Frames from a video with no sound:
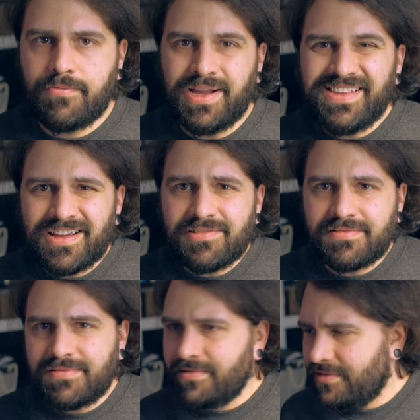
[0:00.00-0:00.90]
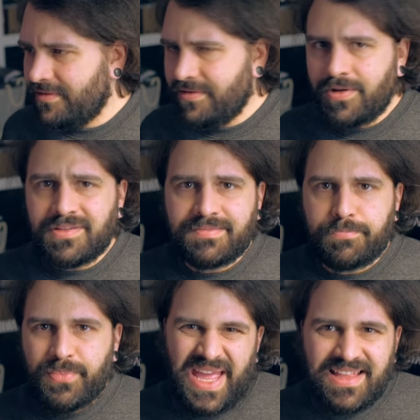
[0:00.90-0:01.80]
While they are not
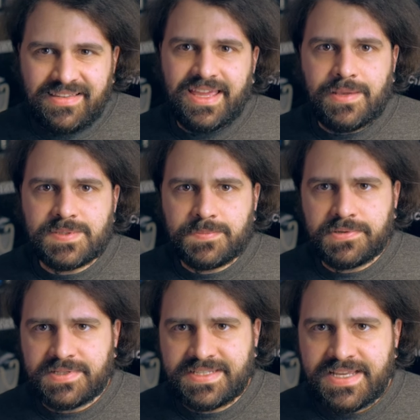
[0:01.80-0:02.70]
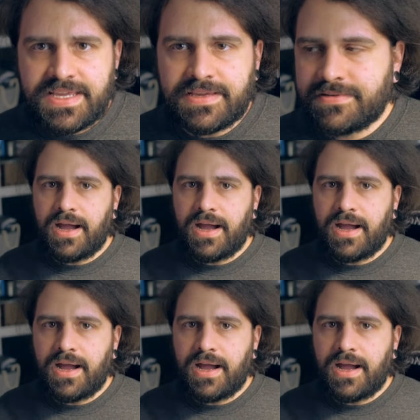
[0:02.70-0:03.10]
bad games per se,